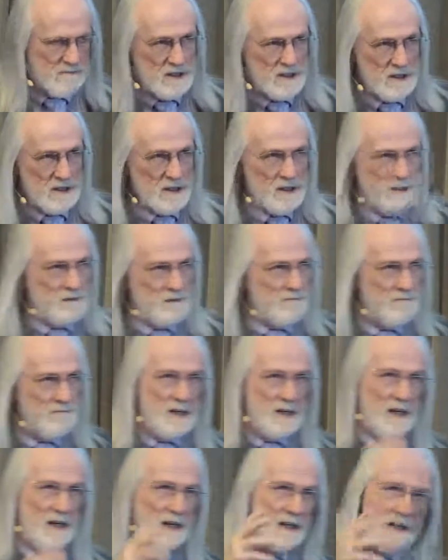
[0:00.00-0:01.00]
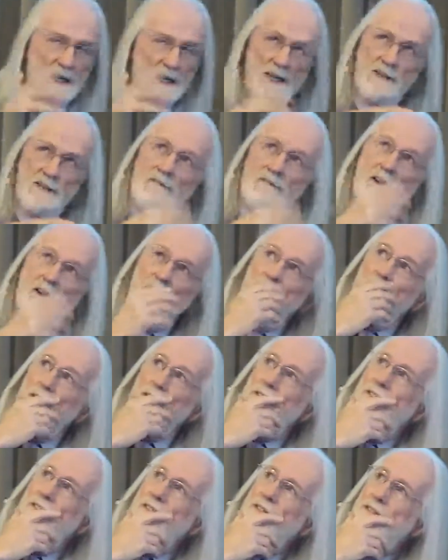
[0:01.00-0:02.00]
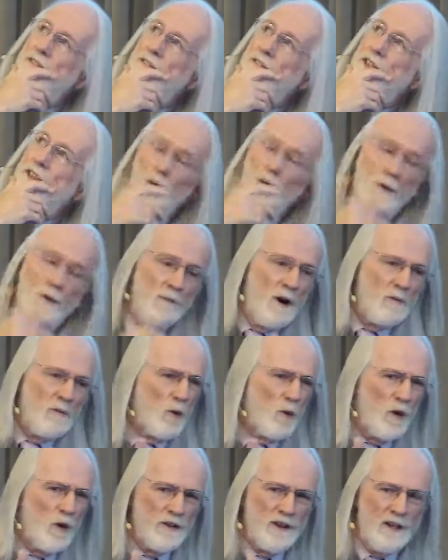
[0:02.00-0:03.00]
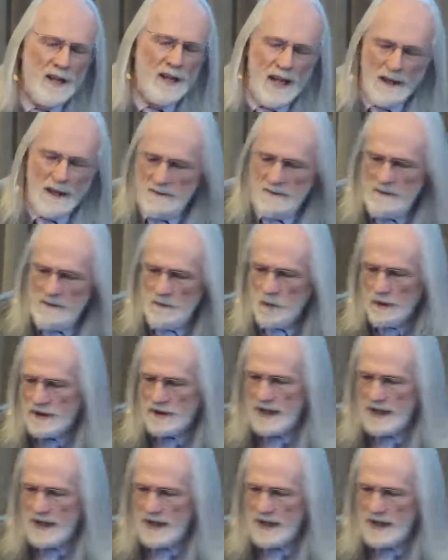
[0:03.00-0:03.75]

I don't remember what the name, what the